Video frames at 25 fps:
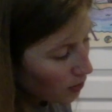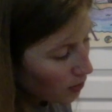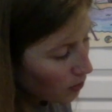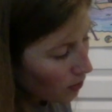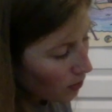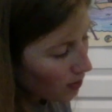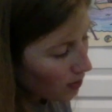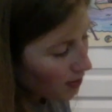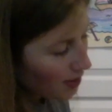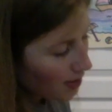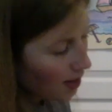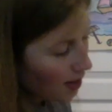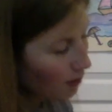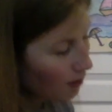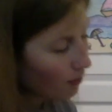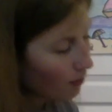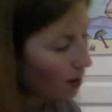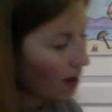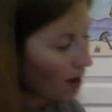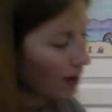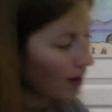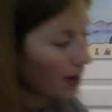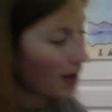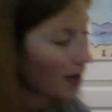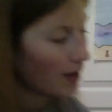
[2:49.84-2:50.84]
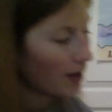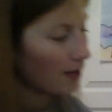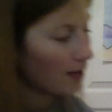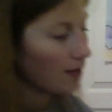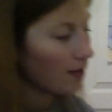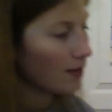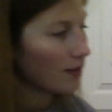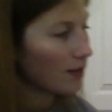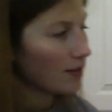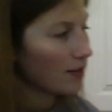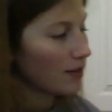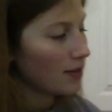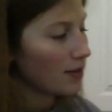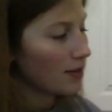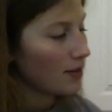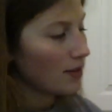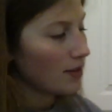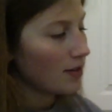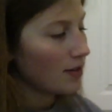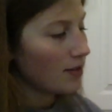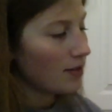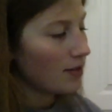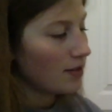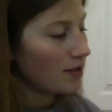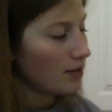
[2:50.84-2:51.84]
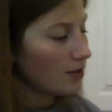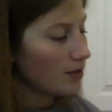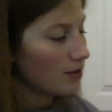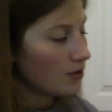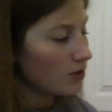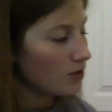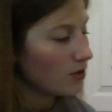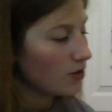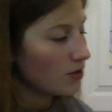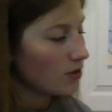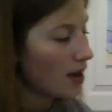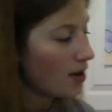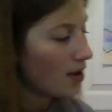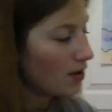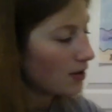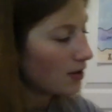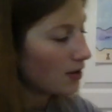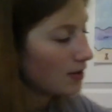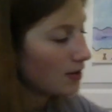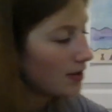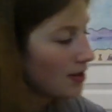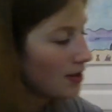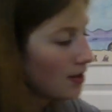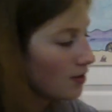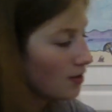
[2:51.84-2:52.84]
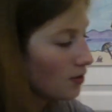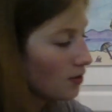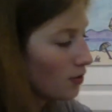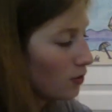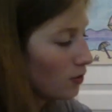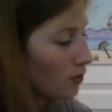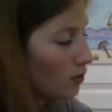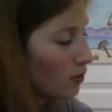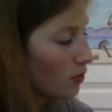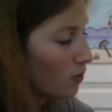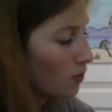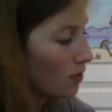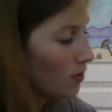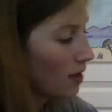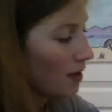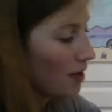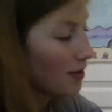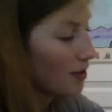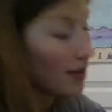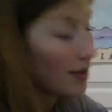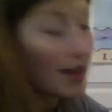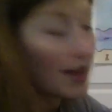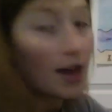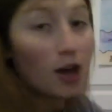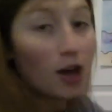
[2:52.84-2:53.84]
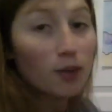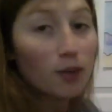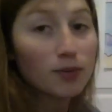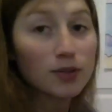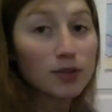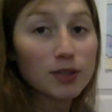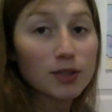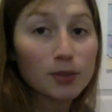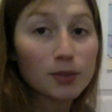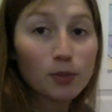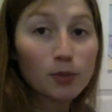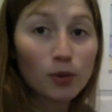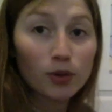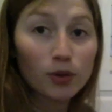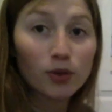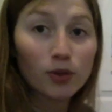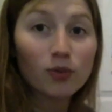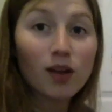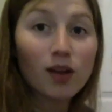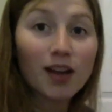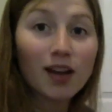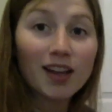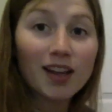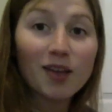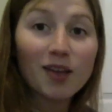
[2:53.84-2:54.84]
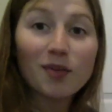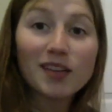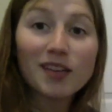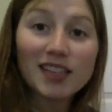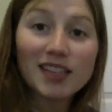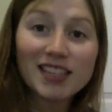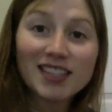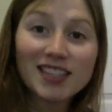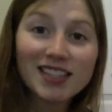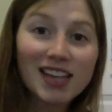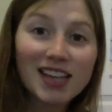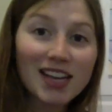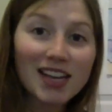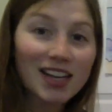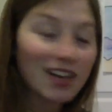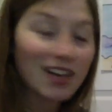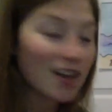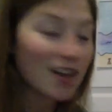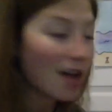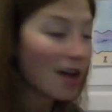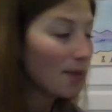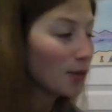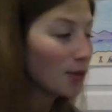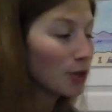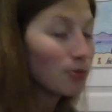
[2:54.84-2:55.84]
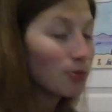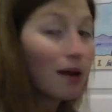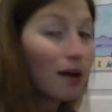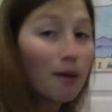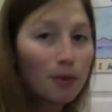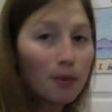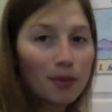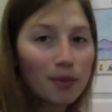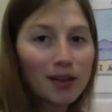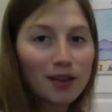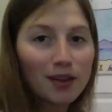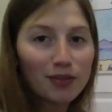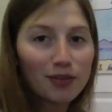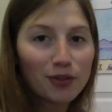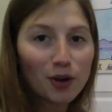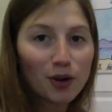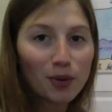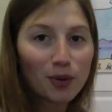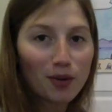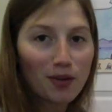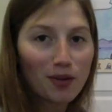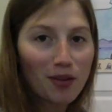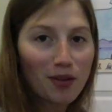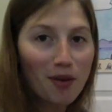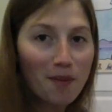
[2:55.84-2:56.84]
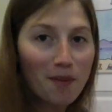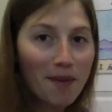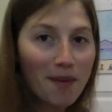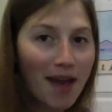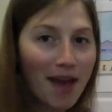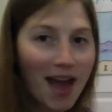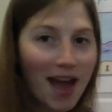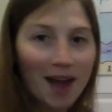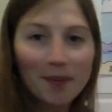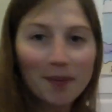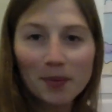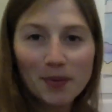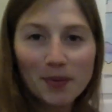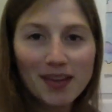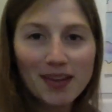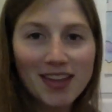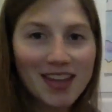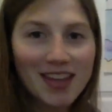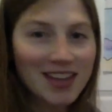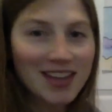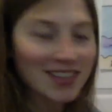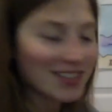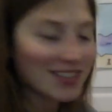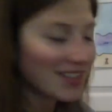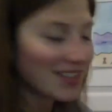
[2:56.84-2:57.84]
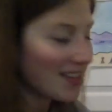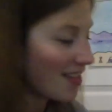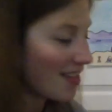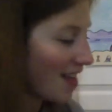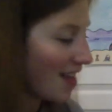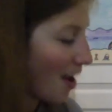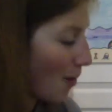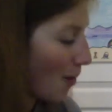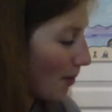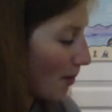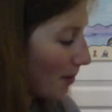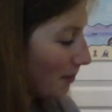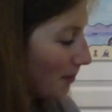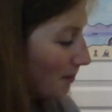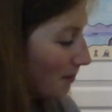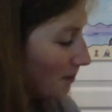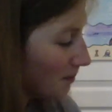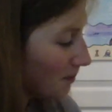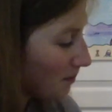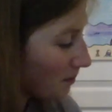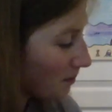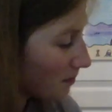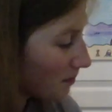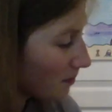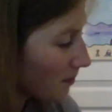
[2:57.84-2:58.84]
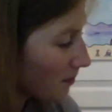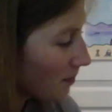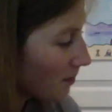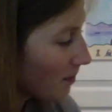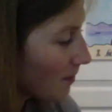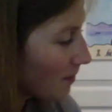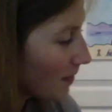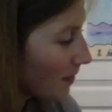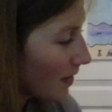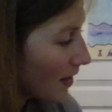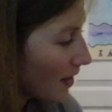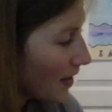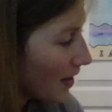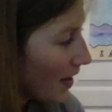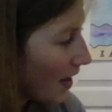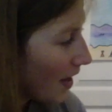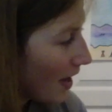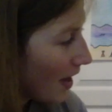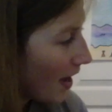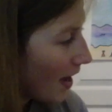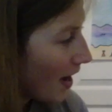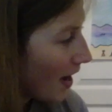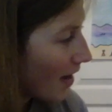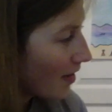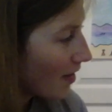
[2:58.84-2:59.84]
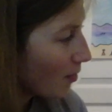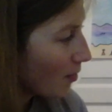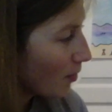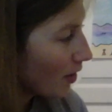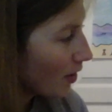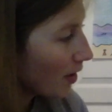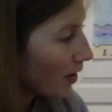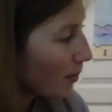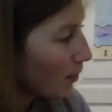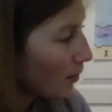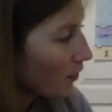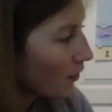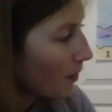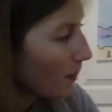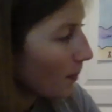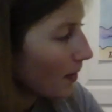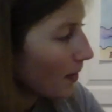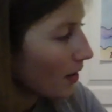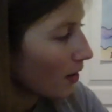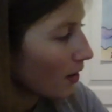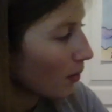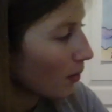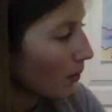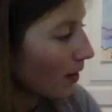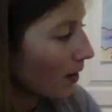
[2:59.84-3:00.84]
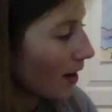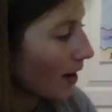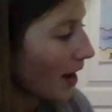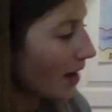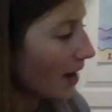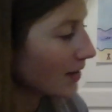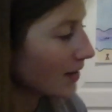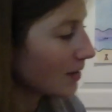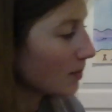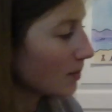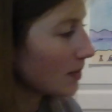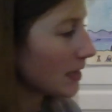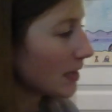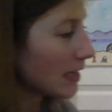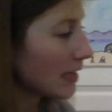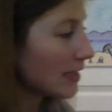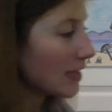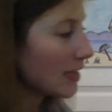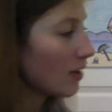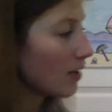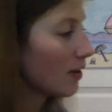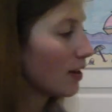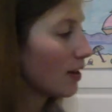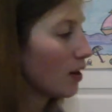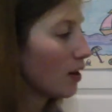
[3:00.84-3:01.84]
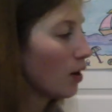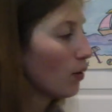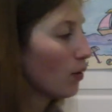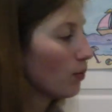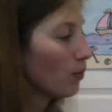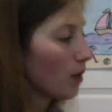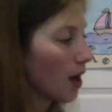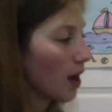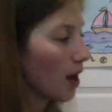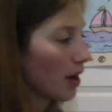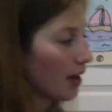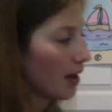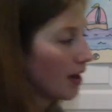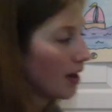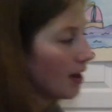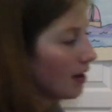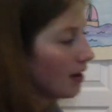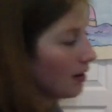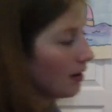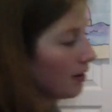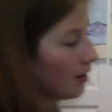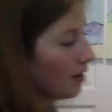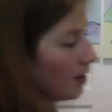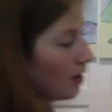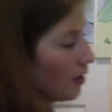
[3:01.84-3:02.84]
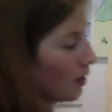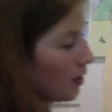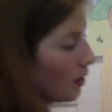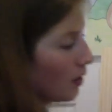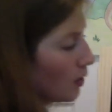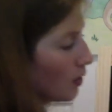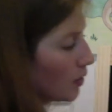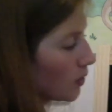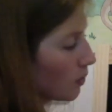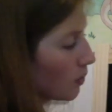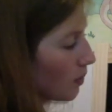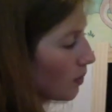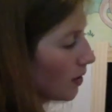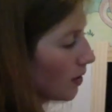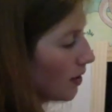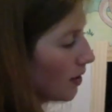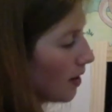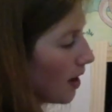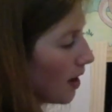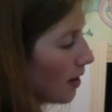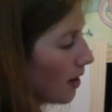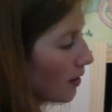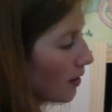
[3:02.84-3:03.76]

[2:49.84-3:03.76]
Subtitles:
towards that rocket. So now you can see these are the 2 things that help to support the rocket when it's standing up. There's probably a third on the back. We can't see that one. And then we're going to move up here, and we're going to add some detail in our rocket. So we're going to add a